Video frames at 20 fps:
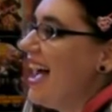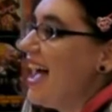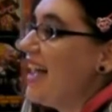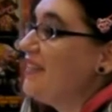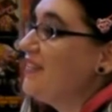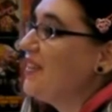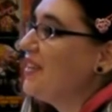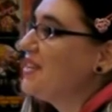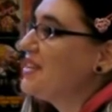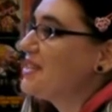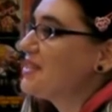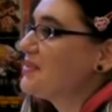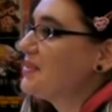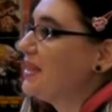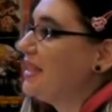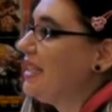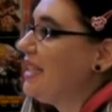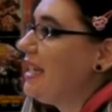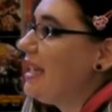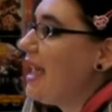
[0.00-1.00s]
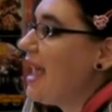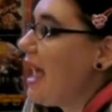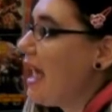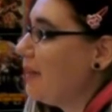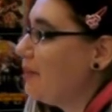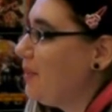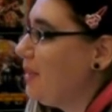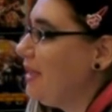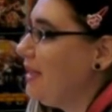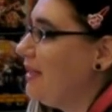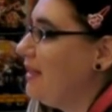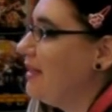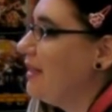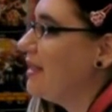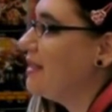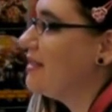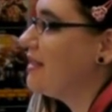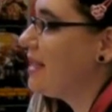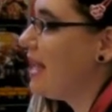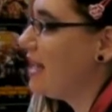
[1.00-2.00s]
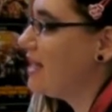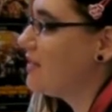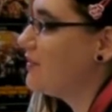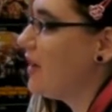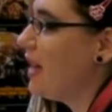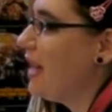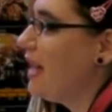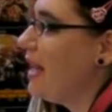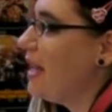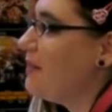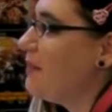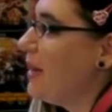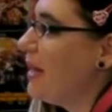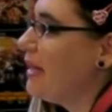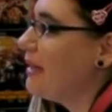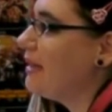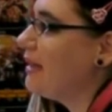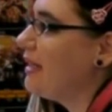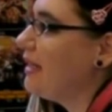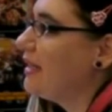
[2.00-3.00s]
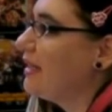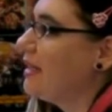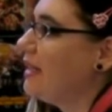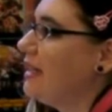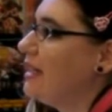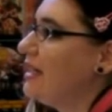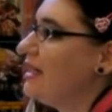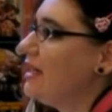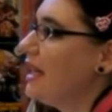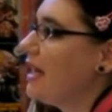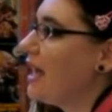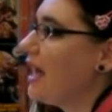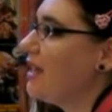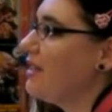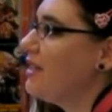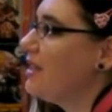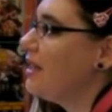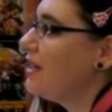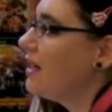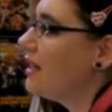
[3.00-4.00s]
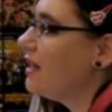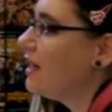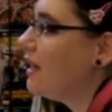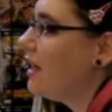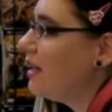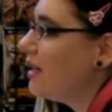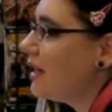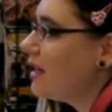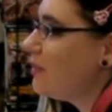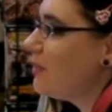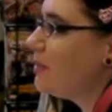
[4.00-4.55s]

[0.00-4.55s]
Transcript: I felt just really happy and satisfied, and mainly, like, I think a lot